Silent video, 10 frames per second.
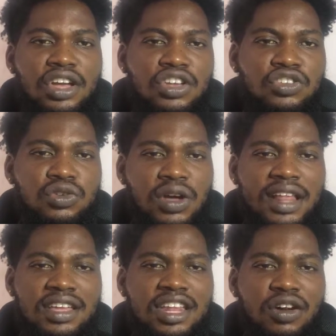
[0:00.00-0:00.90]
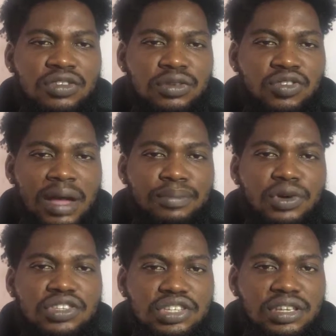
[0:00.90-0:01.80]
So kindly click on the subscribe
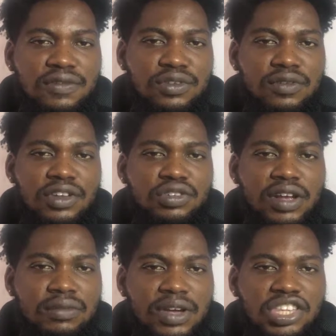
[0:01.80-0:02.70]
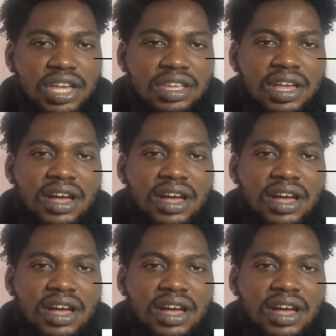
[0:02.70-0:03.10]
button if you know you're not subscribed to my channel,